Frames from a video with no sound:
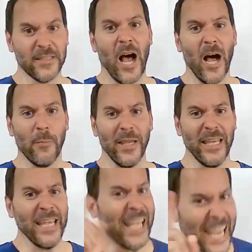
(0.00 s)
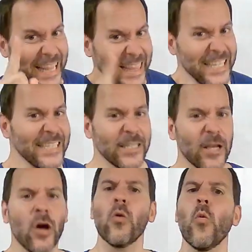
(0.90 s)
hobby, at least
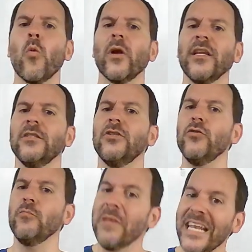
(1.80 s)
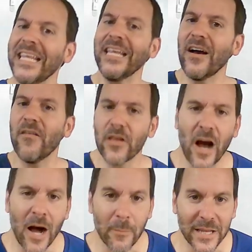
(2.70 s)
according to many of the
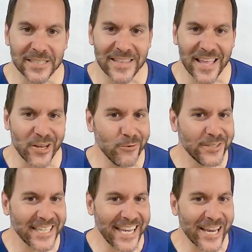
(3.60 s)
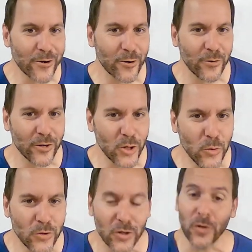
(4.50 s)
comments that you see here on
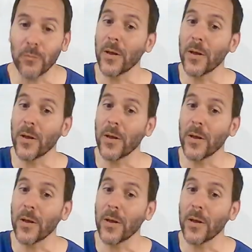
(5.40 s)
YouTube.